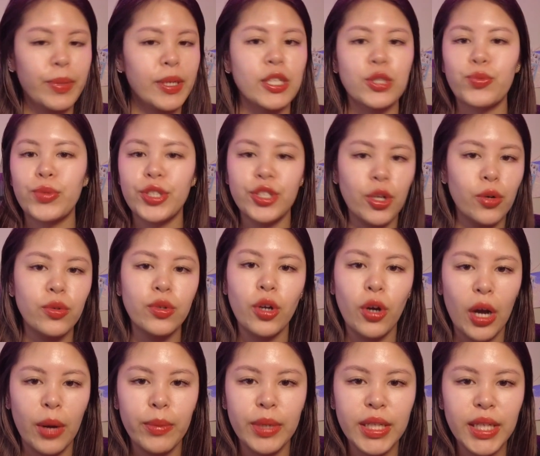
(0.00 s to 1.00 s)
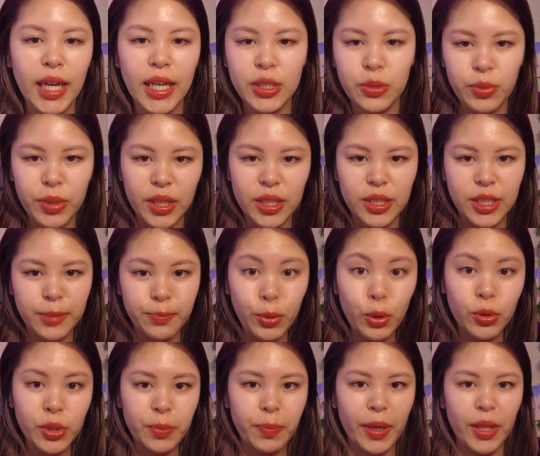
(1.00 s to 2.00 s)
because we don't know how many cats would get
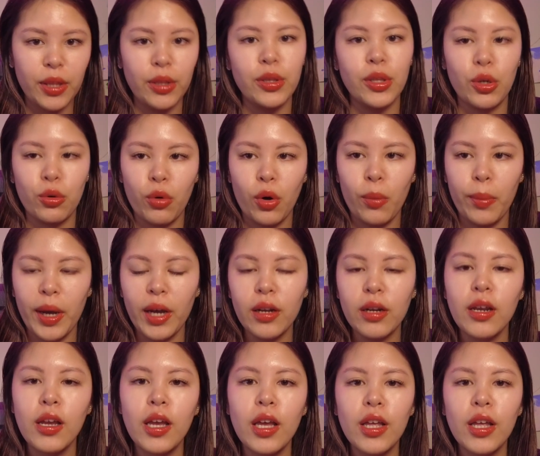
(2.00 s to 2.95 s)
spooked by the litter robot.